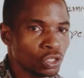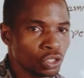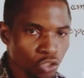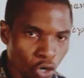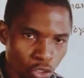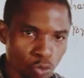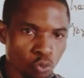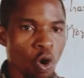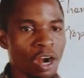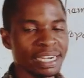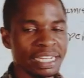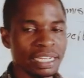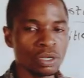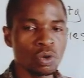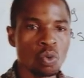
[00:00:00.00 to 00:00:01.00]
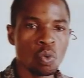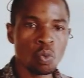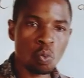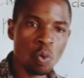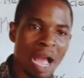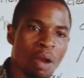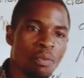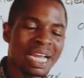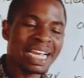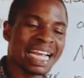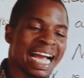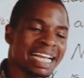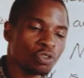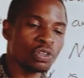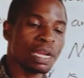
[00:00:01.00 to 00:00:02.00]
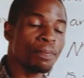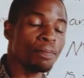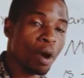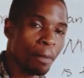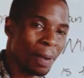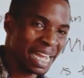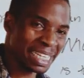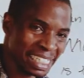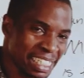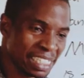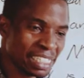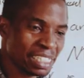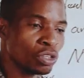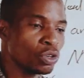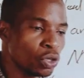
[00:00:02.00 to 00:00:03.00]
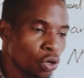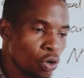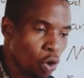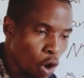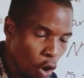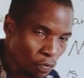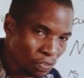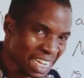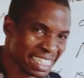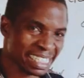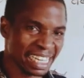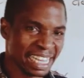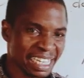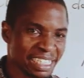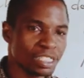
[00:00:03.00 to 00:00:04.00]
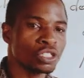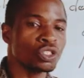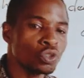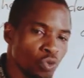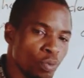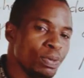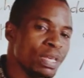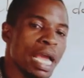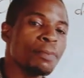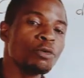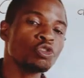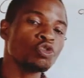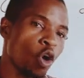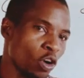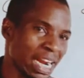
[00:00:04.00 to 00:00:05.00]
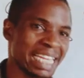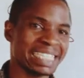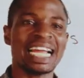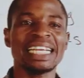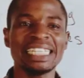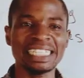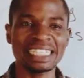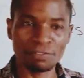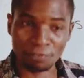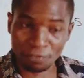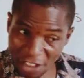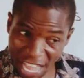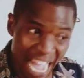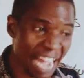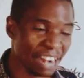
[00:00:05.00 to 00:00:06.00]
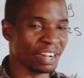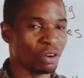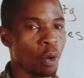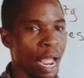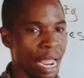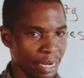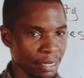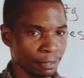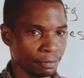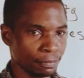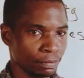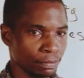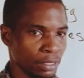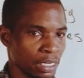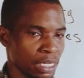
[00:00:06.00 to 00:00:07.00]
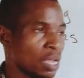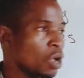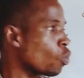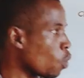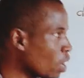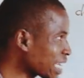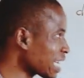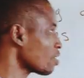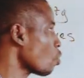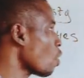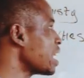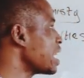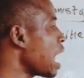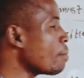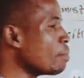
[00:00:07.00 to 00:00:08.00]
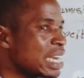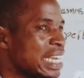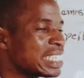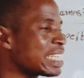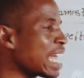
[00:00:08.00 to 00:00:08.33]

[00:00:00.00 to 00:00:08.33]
Don't worry. When we get to the properties of these things, you'll be able to understand it very well. What did I mean is